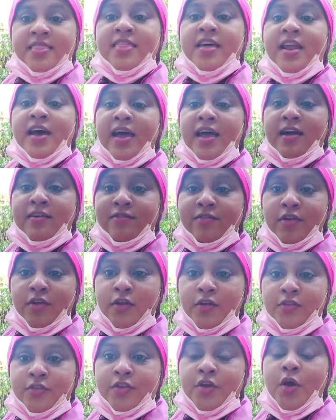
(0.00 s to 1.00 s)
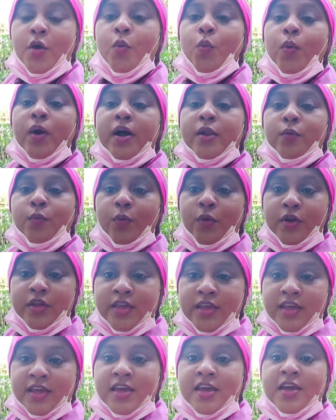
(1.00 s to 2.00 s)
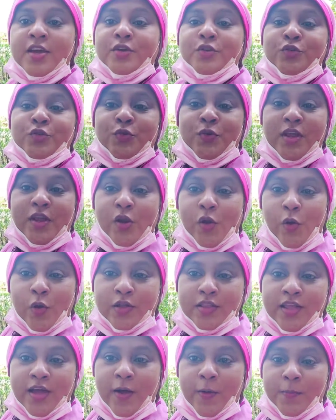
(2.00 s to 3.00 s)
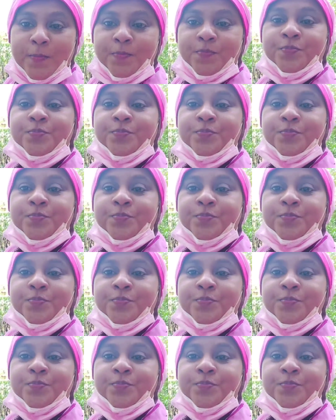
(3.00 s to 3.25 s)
that I have learned while working during lockdown.